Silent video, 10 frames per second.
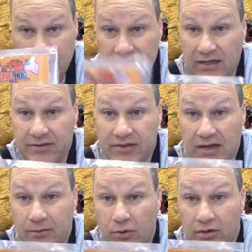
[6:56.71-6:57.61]

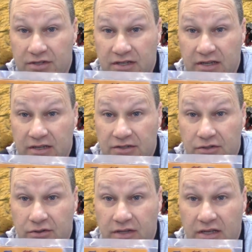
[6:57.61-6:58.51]
Lifetime warranty
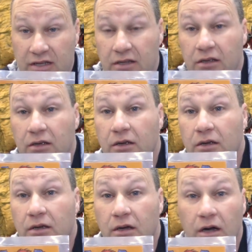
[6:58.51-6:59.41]
to the
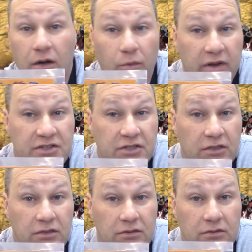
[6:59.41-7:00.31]

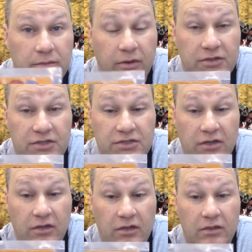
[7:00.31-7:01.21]
original purchaser.